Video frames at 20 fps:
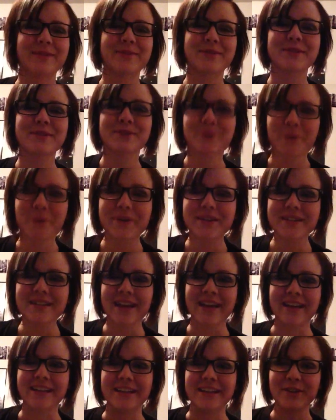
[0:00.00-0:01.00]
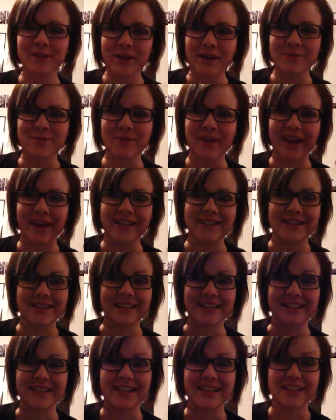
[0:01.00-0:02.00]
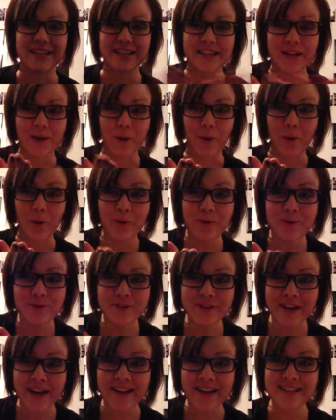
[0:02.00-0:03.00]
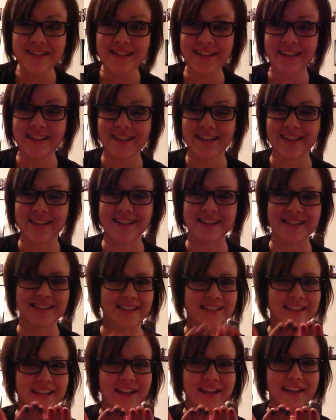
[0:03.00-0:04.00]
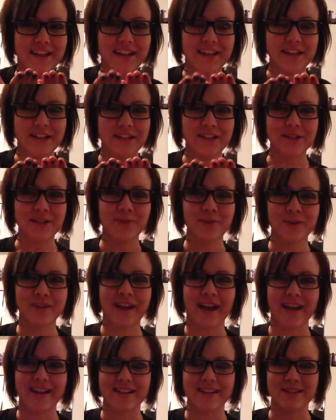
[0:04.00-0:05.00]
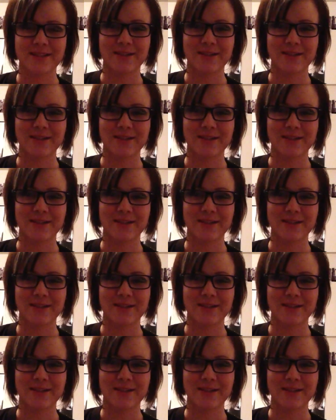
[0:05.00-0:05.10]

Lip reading: was so excited, and he grabs my hands, and he's like, you need to hold your hands like this, and you you need to relax.